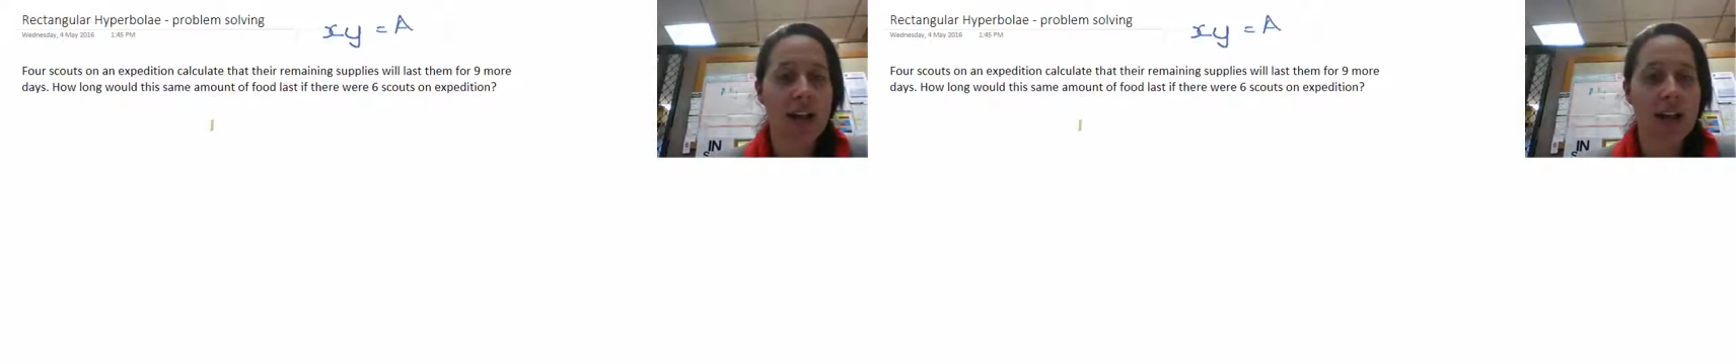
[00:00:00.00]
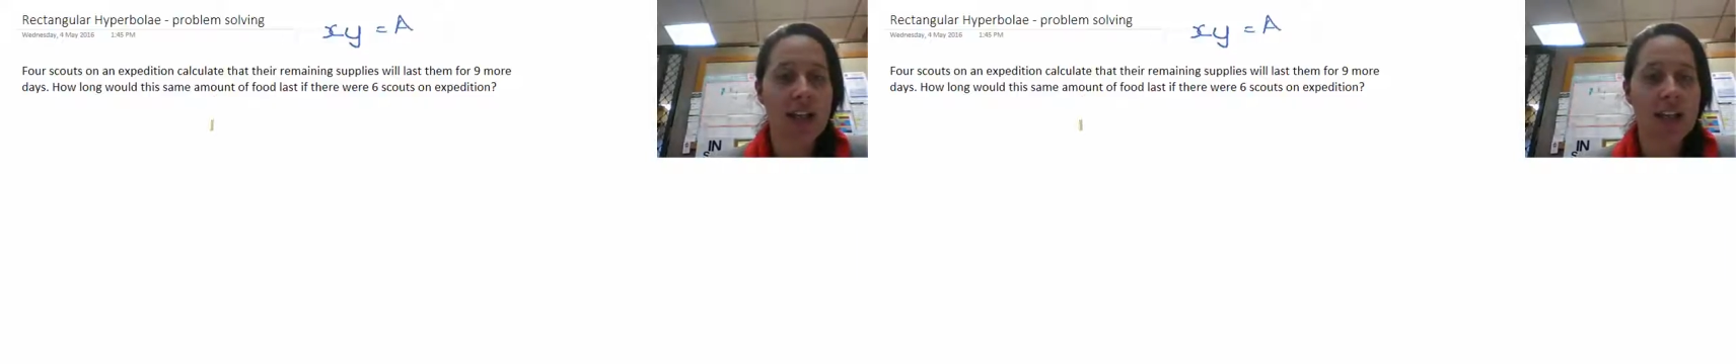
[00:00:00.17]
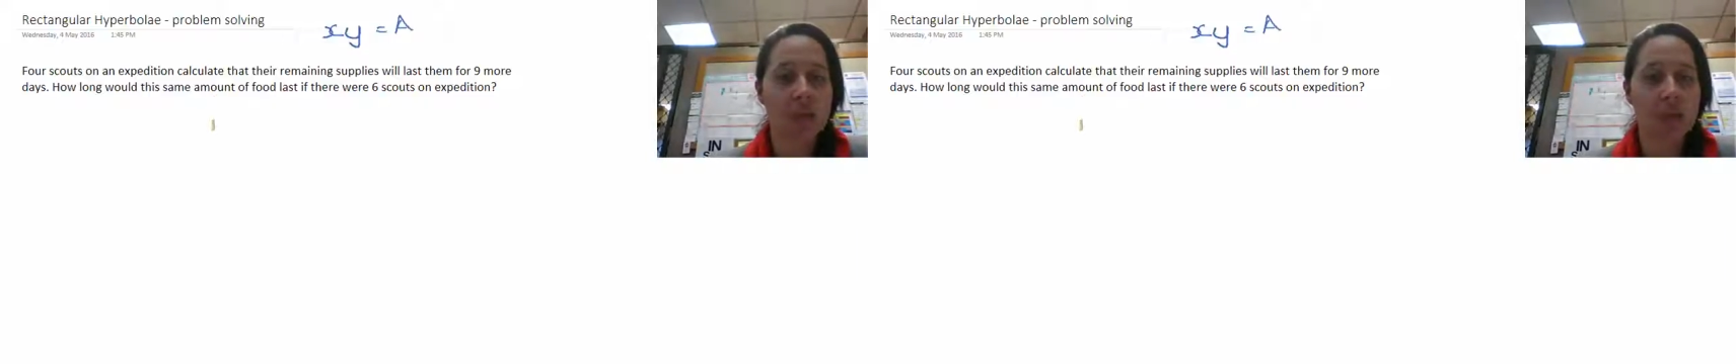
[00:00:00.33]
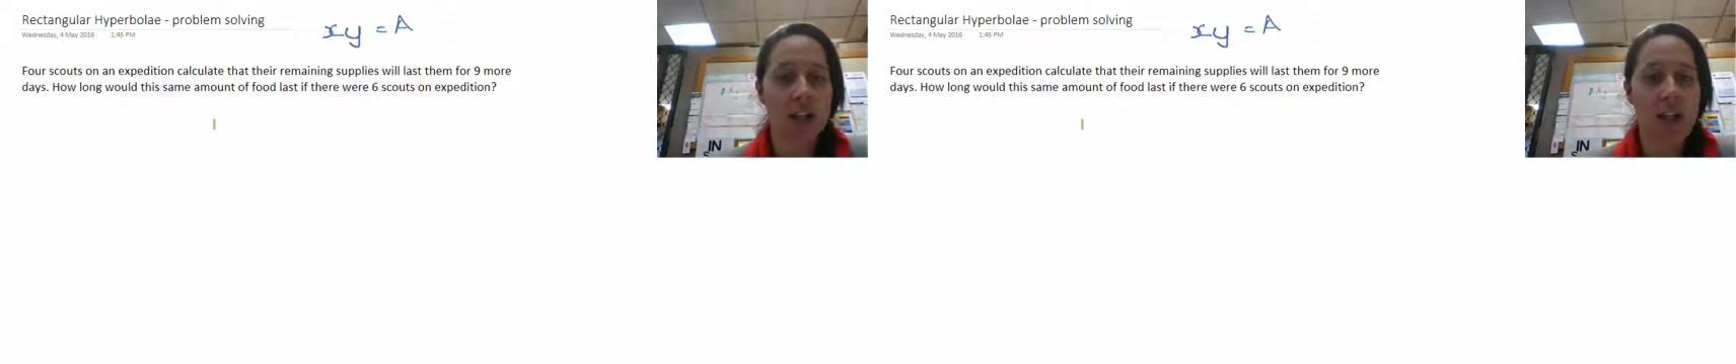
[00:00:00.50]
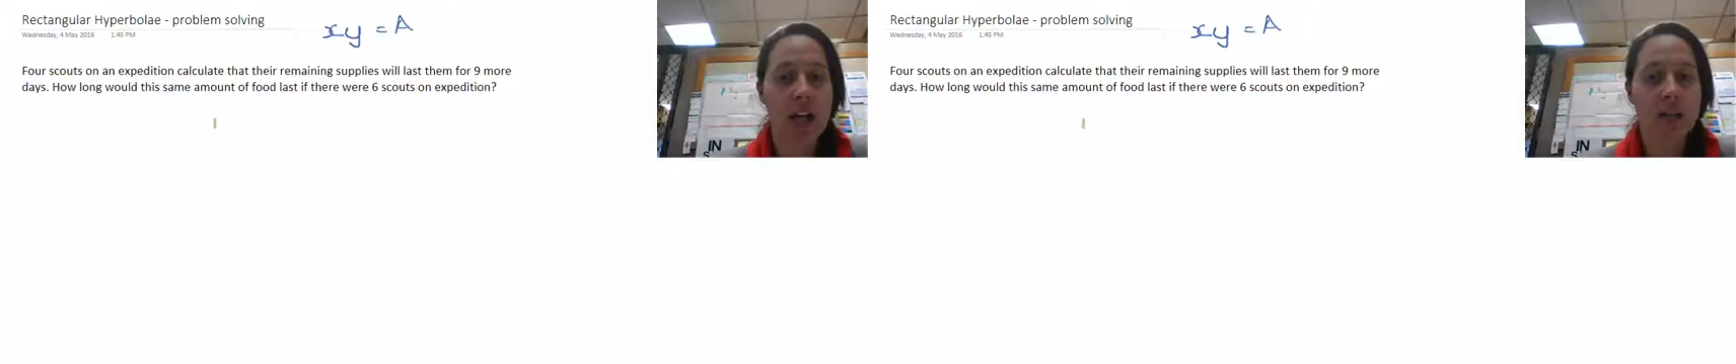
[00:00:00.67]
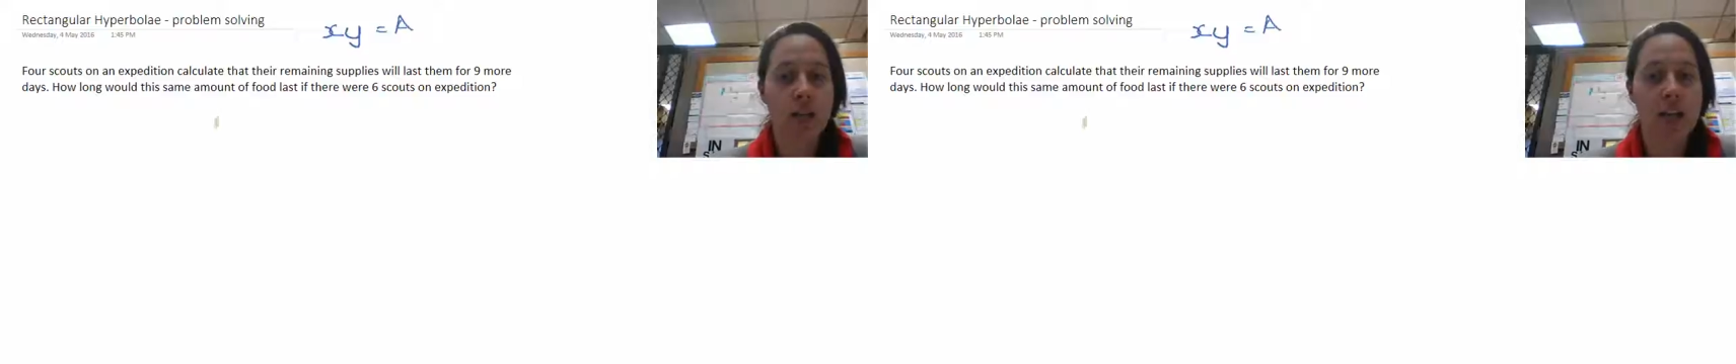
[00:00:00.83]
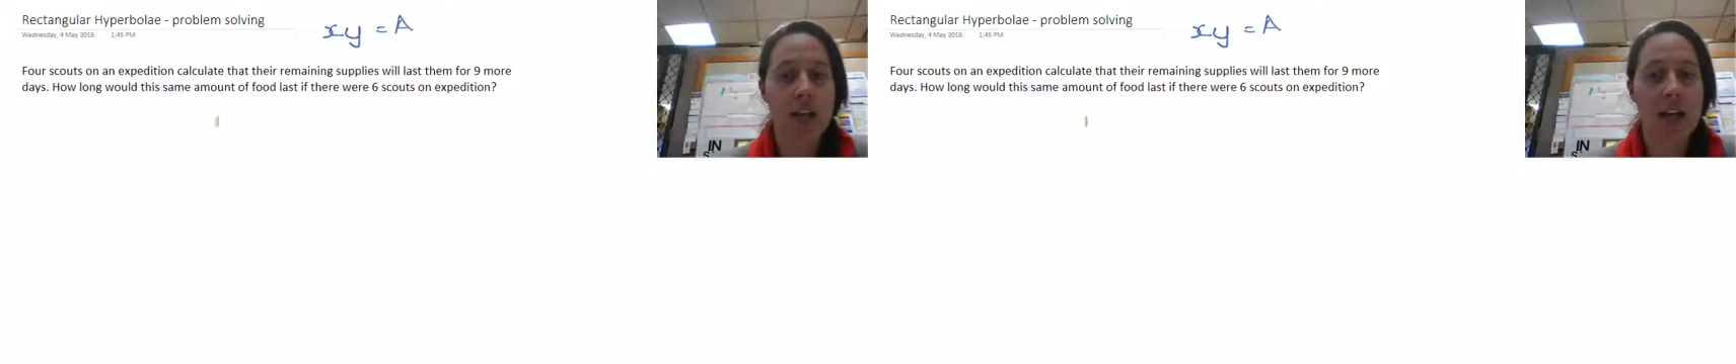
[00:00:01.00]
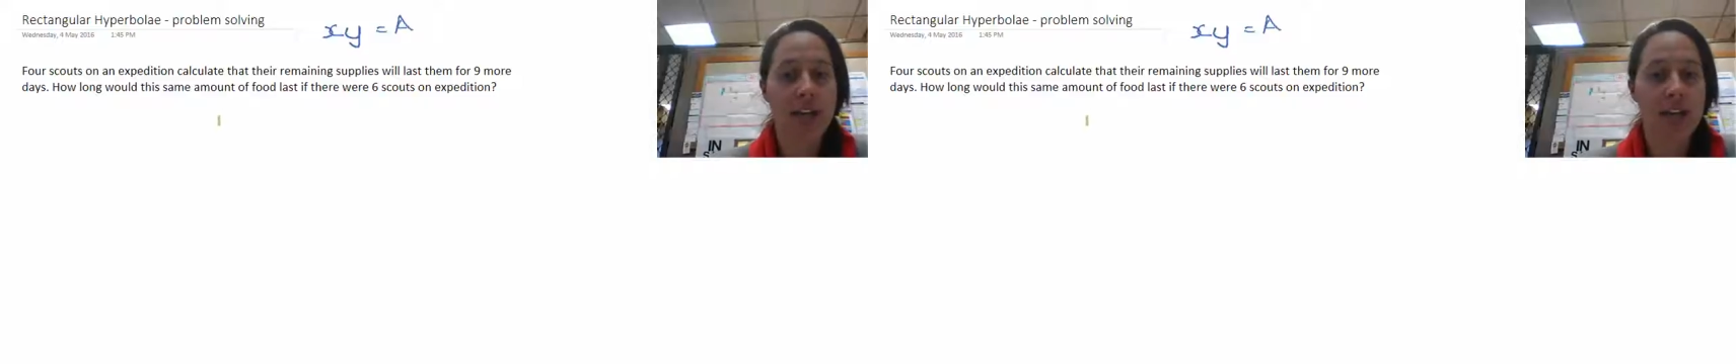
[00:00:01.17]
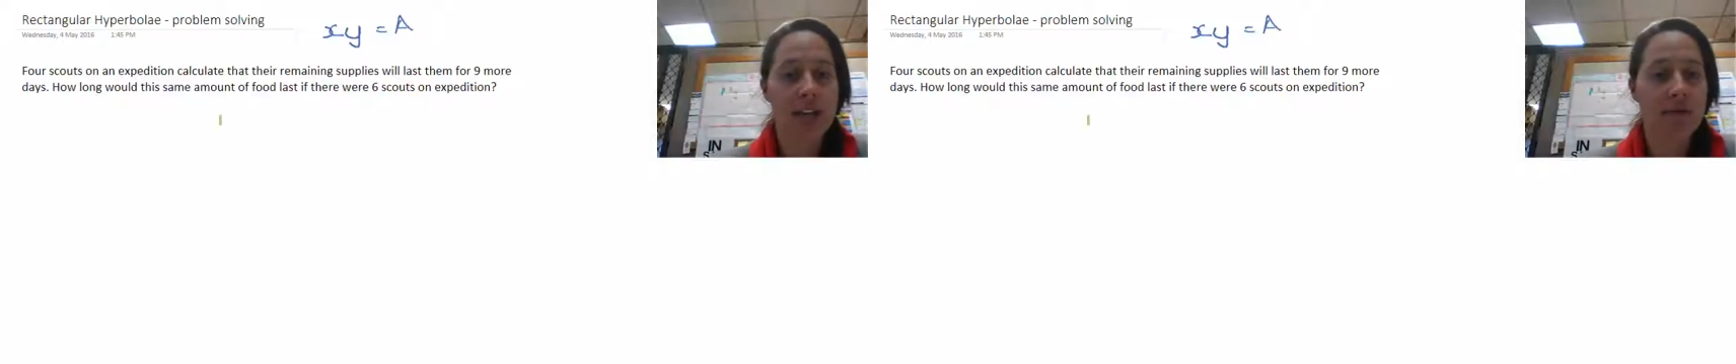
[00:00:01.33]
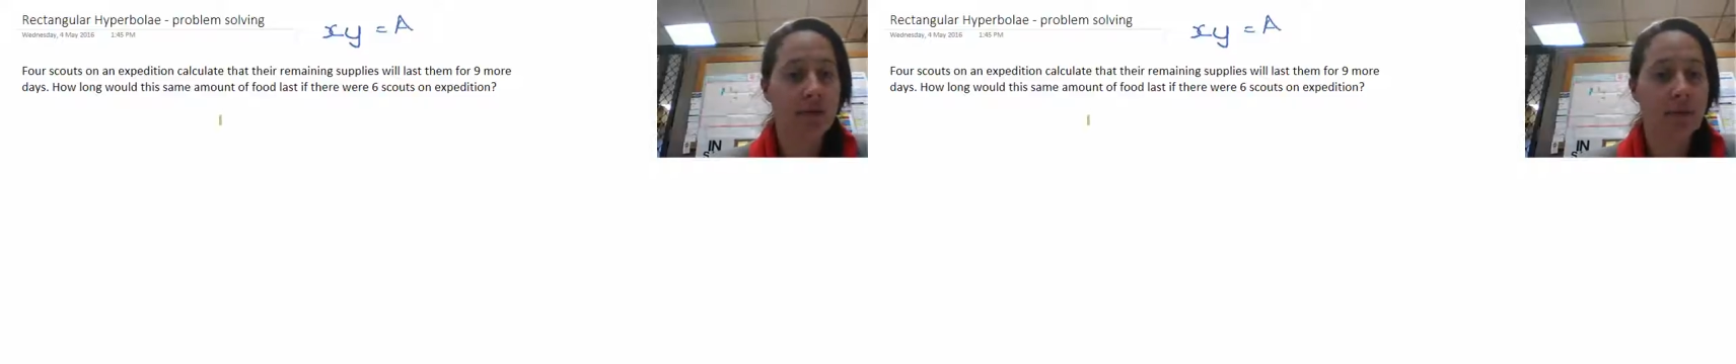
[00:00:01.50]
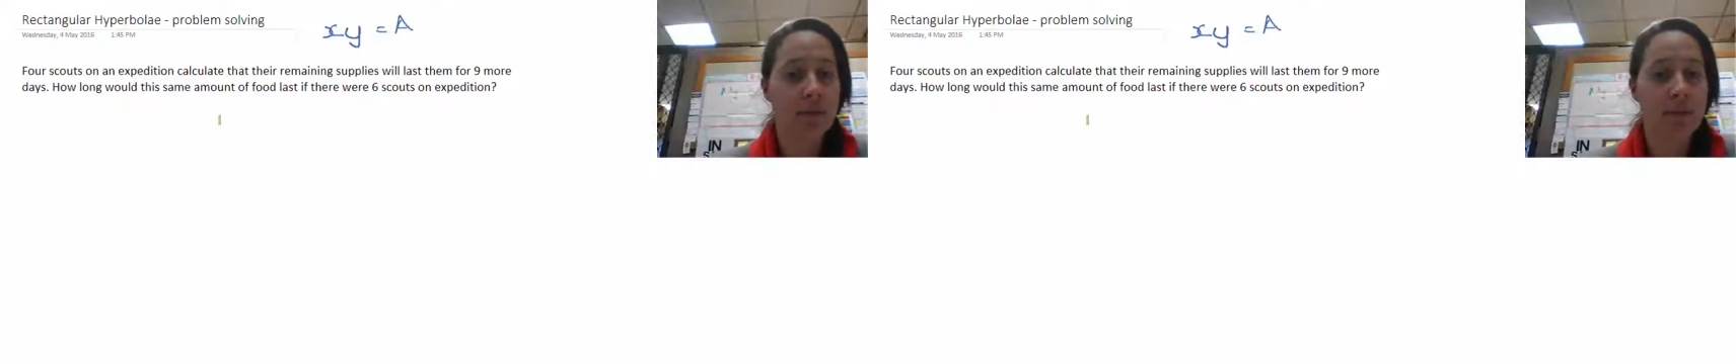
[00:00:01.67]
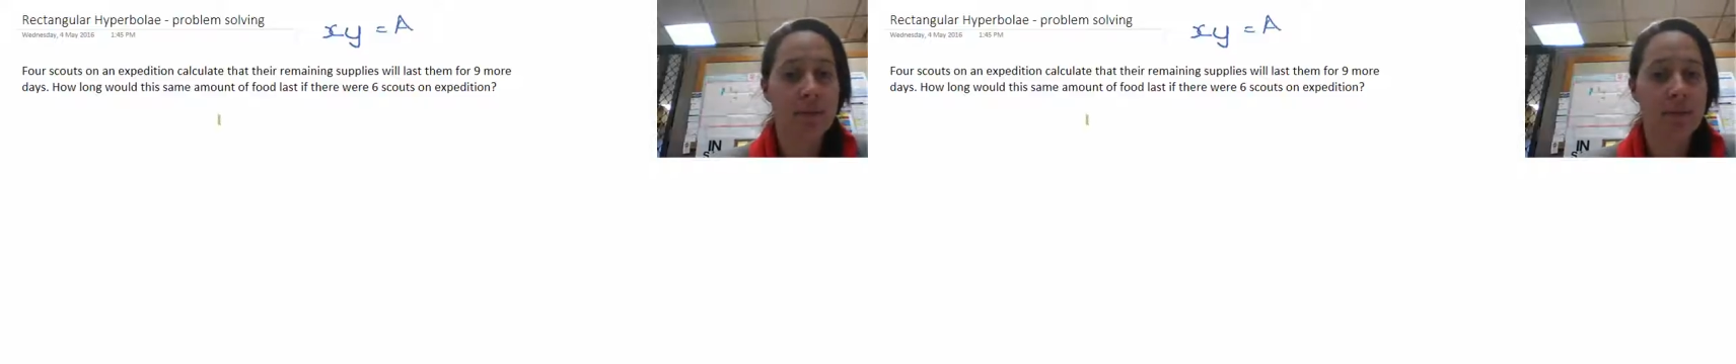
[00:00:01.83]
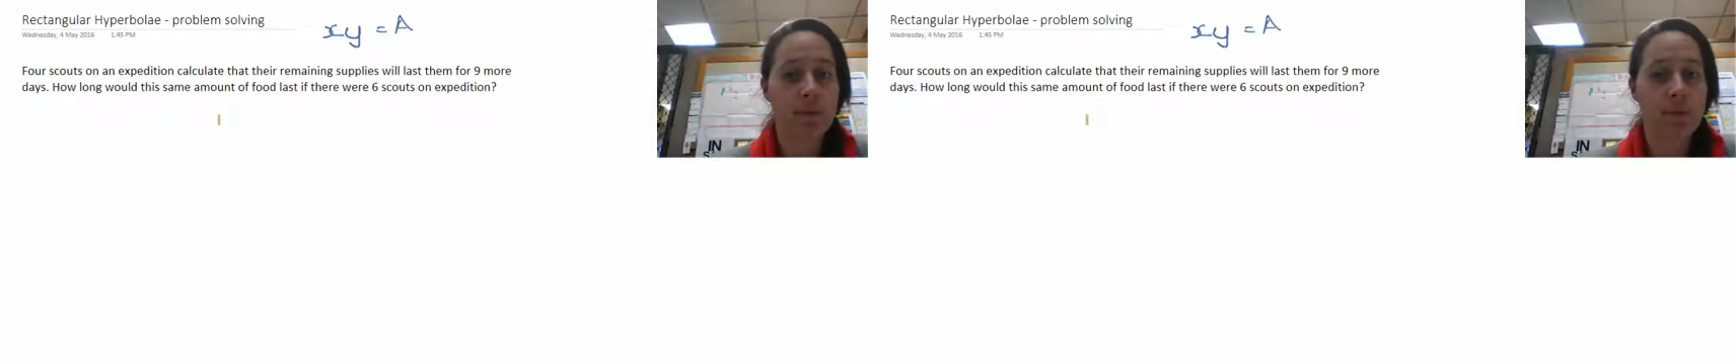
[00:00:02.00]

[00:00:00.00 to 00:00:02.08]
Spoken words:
their remaining supplies will last them